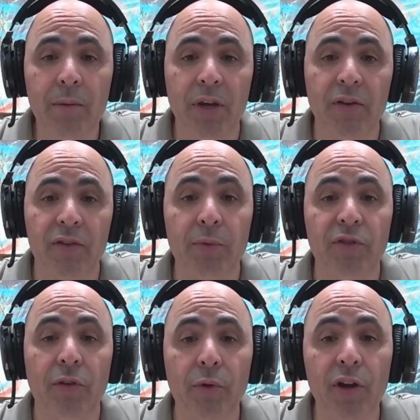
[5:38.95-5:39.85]
because that
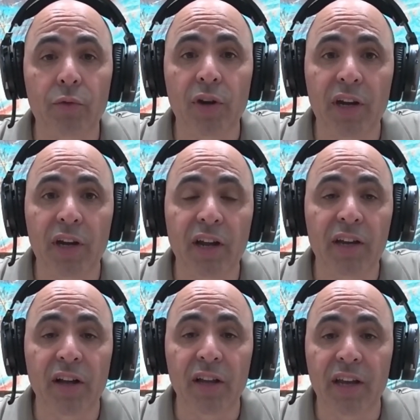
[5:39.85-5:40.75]
was a
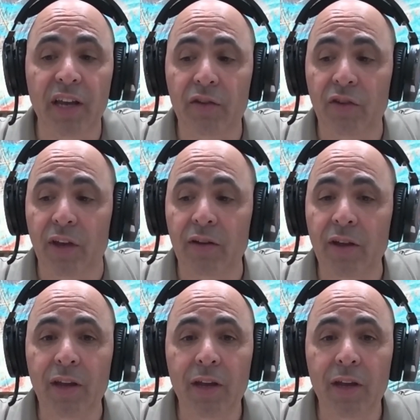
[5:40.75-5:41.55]
$399 headset.